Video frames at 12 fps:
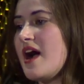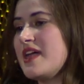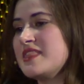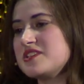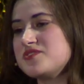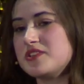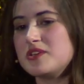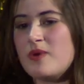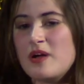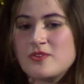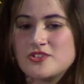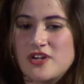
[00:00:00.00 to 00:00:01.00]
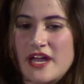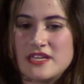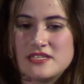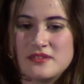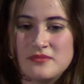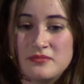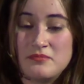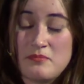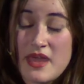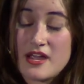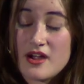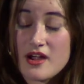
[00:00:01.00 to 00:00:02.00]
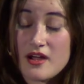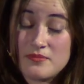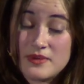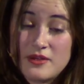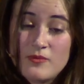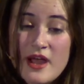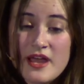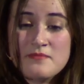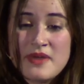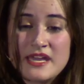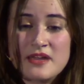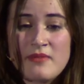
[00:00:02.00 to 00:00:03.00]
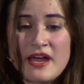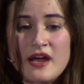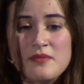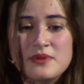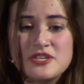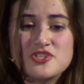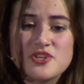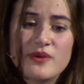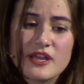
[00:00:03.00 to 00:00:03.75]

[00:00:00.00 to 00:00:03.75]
And that's really why we're trying to make our company, why I'm making my company so